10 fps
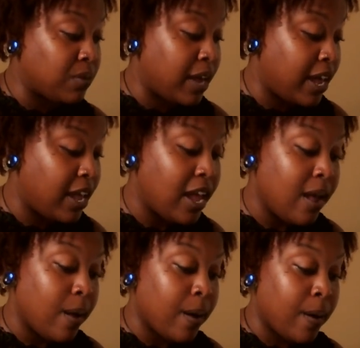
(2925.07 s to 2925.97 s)
Okay,
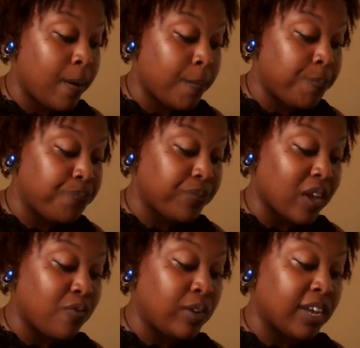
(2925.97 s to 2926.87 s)
um,
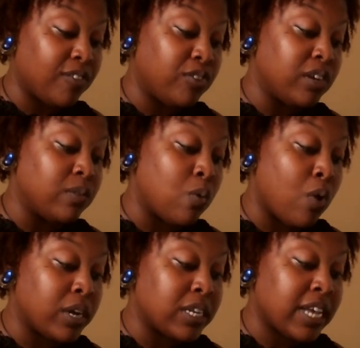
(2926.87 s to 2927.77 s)
I feel like if you're dealing with
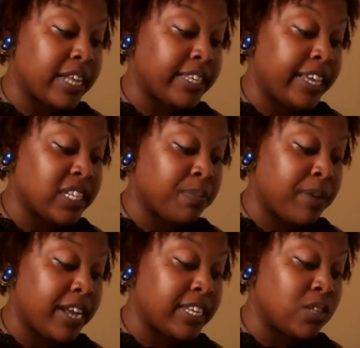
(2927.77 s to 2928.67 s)
water signs, Cancer,
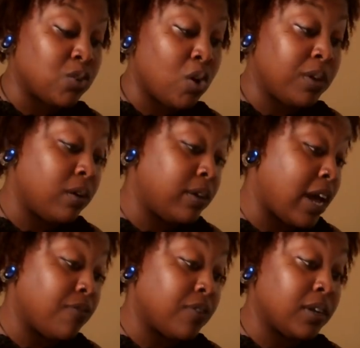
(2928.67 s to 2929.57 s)
Pisces, Scorpio,
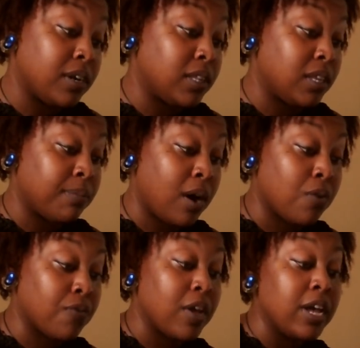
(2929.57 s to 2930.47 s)
y'all finna cut them off.